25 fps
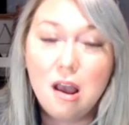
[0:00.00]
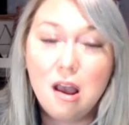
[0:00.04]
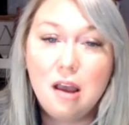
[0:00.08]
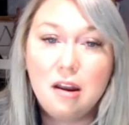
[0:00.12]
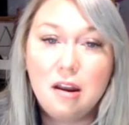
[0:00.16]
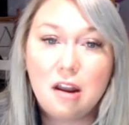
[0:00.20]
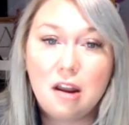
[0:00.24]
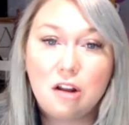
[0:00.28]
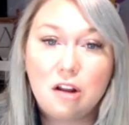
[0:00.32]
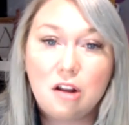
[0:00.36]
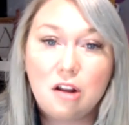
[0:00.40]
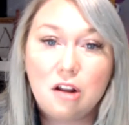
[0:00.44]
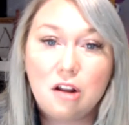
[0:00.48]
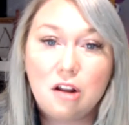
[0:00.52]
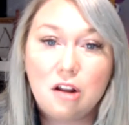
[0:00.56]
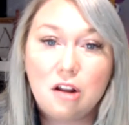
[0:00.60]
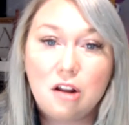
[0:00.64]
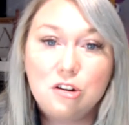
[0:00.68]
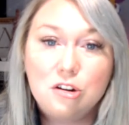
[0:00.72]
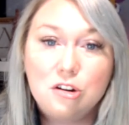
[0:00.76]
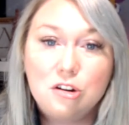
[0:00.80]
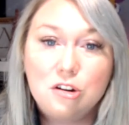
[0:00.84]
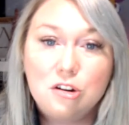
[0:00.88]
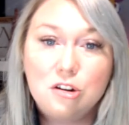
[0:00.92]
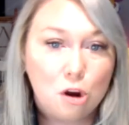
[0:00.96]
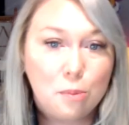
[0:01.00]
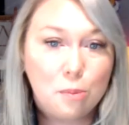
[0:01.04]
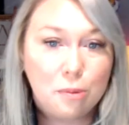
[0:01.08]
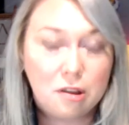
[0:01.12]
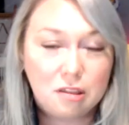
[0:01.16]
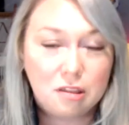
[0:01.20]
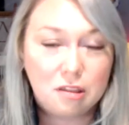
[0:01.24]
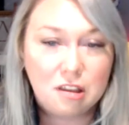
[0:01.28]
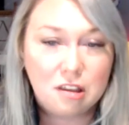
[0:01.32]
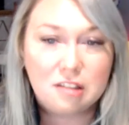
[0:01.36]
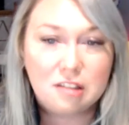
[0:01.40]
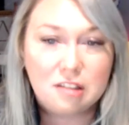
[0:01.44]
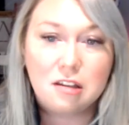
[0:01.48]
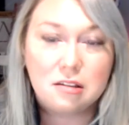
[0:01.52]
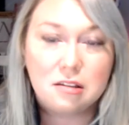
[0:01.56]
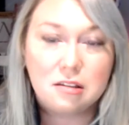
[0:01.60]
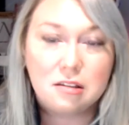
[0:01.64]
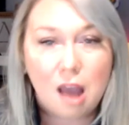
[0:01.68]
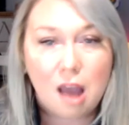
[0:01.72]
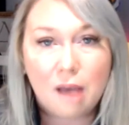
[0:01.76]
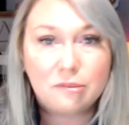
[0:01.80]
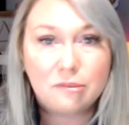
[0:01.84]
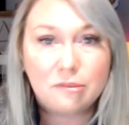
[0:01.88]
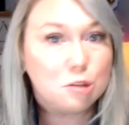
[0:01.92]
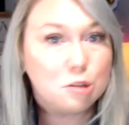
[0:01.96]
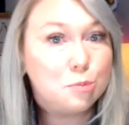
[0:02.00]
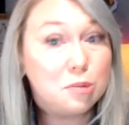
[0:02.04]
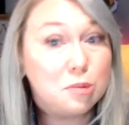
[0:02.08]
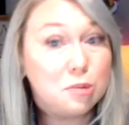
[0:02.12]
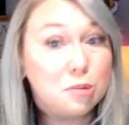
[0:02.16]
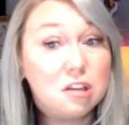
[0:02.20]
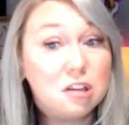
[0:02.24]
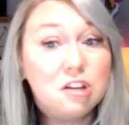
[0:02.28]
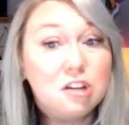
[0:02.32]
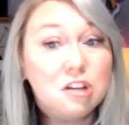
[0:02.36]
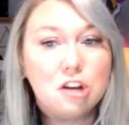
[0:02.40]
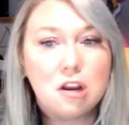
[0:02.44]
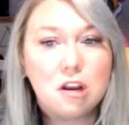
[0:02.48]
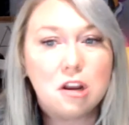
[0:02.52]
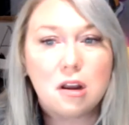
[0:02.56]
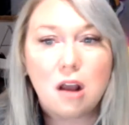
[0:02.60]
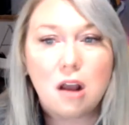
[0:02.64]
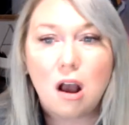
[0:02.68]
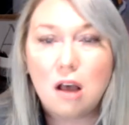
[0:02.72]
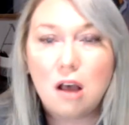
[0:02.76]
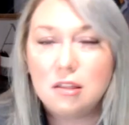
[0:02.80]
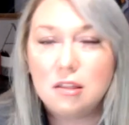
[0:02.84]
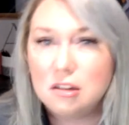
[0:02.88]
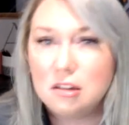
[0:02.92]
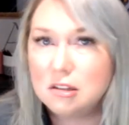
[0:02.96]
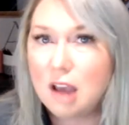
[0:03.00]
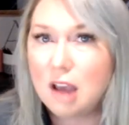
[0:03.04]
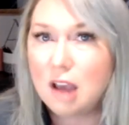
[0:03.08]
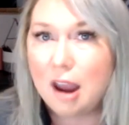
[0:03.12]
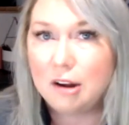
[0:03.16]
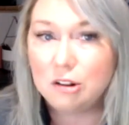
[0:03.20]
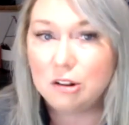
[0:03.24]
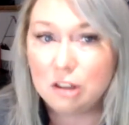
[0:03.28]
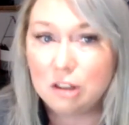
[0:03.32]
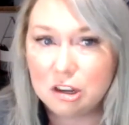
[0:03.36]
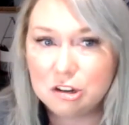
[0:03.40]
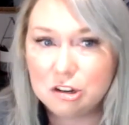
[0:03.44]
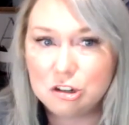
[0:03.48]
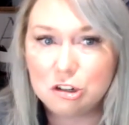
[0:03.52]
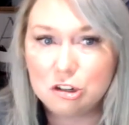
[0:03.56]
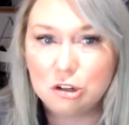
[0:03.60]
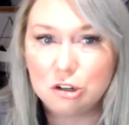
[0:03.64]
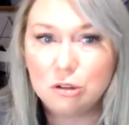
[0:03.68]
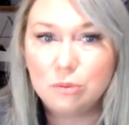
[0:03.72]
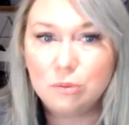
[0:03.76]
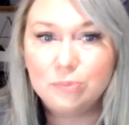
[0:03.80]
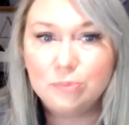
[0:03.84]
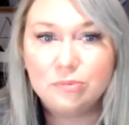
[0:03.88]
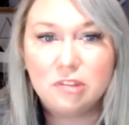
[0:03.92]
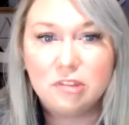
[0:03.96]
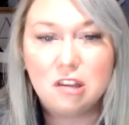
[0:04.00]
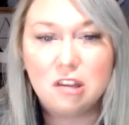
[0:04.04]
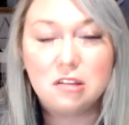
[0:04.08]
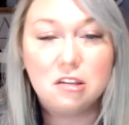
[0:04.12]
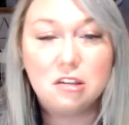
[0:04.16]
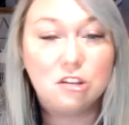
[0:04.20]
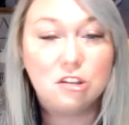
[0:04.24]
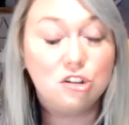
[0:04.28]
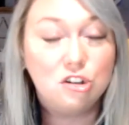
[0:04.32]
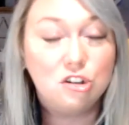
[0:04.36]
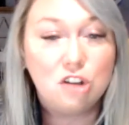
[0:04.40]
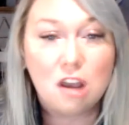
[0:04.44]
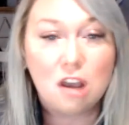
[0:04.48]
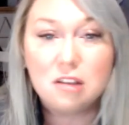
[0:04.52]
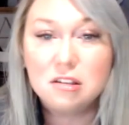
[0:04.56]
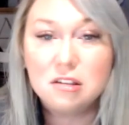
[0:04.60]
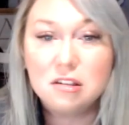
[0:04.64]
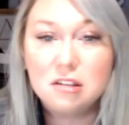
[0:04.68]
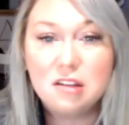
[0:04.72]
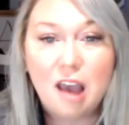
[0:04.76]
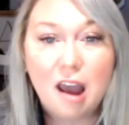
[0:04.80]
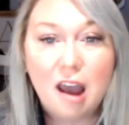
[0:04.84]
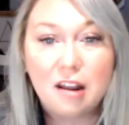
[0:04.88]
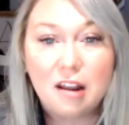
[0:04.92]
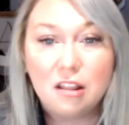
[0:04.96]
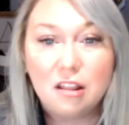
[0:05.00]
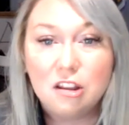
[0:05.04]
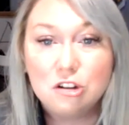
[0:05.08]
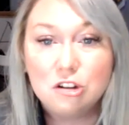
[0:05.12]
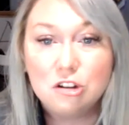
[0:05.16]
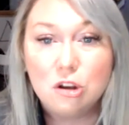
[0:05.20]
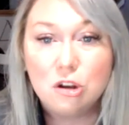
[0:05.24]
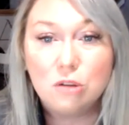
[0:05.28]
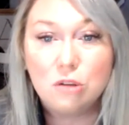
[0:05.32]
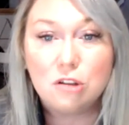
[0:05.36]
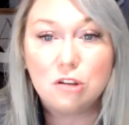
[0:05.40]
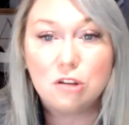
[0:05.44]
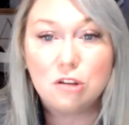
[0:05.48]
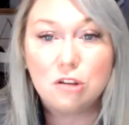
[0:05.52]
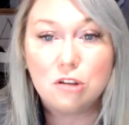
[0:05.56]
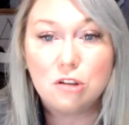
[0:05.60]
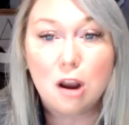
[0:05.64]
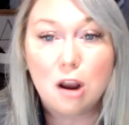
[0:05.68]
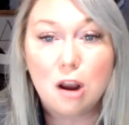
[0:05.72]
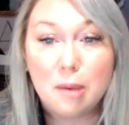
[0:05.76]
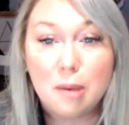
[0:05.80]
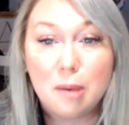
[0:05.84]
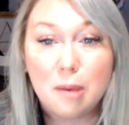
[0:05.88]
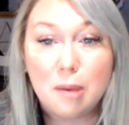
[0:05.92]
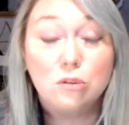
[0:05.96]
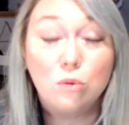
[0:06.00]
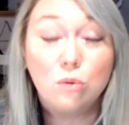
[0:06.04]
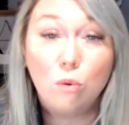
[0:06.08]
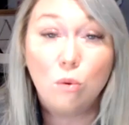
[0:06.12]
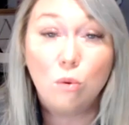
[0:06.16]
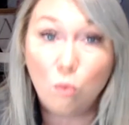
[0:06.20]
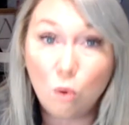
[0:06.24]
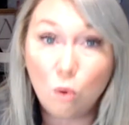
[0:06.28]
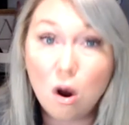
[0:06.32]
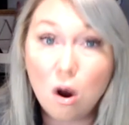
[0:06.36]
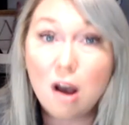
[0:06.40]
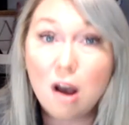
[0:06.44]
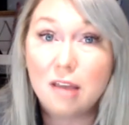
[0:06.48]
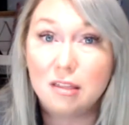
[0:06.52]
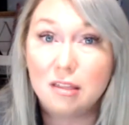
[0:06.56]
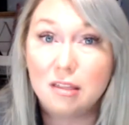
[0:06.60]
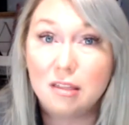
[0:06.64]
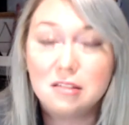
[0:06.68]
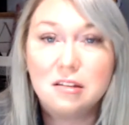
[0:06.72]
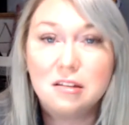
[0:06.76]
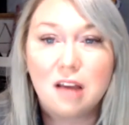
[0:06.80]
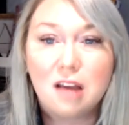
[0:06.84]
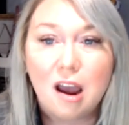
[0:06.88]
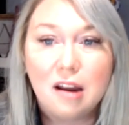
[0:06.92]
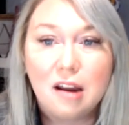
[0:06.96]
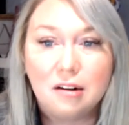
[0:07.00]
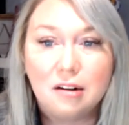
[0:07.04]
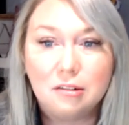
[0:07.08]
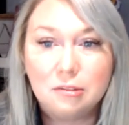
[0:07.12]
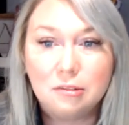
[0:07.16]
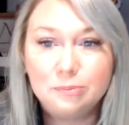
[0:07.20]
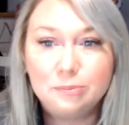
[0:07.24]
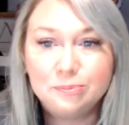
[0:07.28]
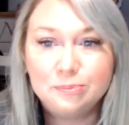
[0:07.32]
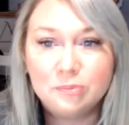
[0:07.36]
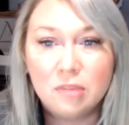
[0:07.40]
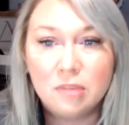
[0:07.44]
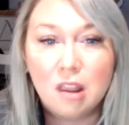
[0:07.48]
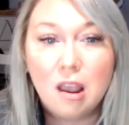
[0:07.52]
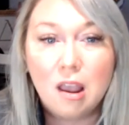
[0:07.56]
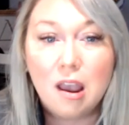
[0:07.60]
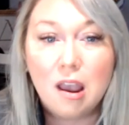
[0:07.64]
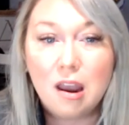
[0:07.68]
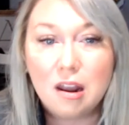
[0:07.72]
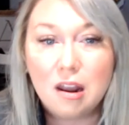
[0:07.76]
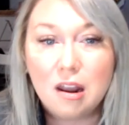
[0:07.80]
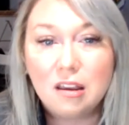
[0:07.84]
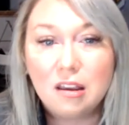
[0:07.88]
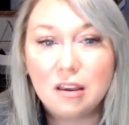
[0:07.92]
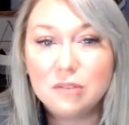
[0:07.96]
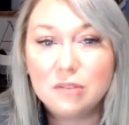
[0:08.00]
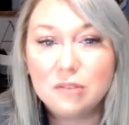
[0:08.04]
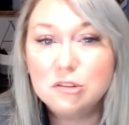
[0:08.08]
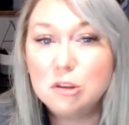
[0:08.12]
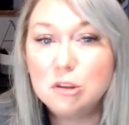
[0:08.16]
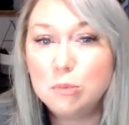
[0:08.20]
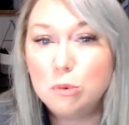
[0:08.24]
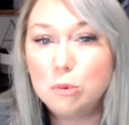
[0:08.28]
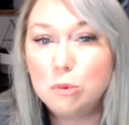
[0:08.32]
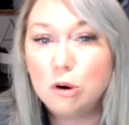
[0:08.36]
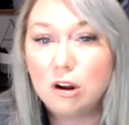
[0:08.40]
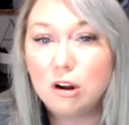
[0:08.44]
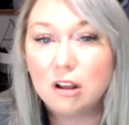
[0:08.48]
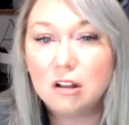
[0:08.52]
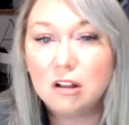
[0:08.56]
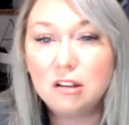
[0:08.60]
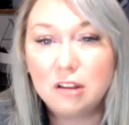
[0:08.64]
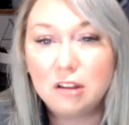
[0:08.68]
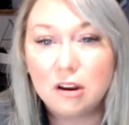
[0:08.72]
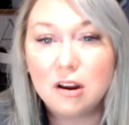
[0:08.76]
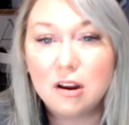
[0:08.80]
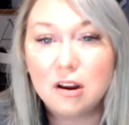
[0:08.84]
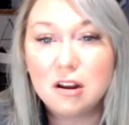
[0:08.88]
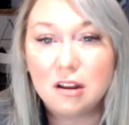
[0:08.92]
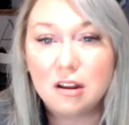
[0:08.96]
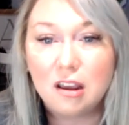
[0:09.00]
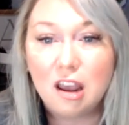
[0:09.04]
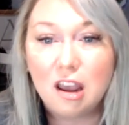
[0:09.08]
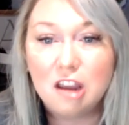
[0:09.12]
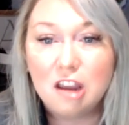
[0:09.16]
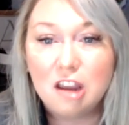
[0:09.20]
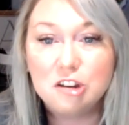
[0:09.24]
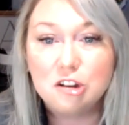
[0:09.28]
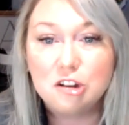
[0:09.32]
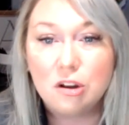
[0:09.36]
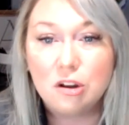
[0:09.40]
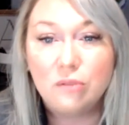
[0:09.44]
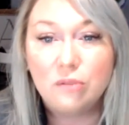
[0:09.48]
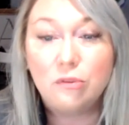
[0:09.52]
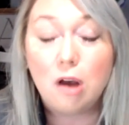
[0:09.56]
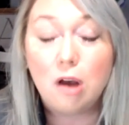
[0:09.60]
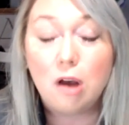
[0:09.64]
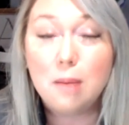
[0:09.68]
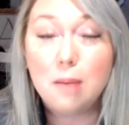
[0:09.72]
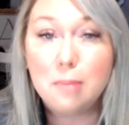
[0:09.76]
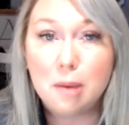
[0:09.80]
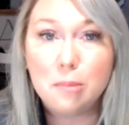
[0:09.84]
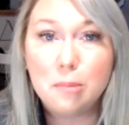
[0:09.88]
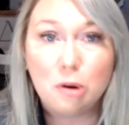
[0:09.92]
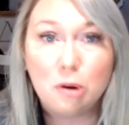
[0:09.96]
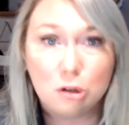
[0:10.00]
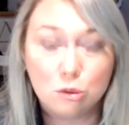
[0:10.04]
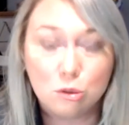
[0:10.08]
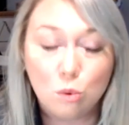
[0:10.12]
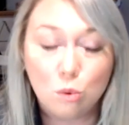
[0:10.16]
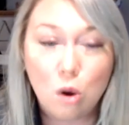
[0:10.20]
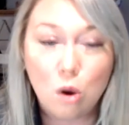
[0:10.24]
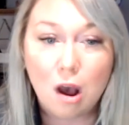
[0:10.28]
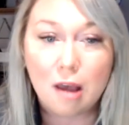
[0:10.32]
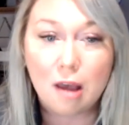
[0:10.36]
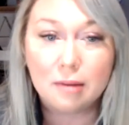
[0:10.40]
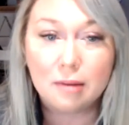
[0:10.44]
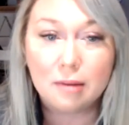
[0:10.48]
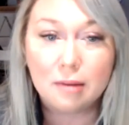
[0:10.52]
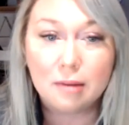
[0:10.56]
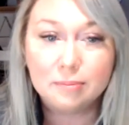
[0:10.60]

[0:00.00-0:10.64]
Now, don't misinterpret this as NAVTA's position on the title issue. This is just data that shows our members want this title, and it gives the board a clear indication of what members want.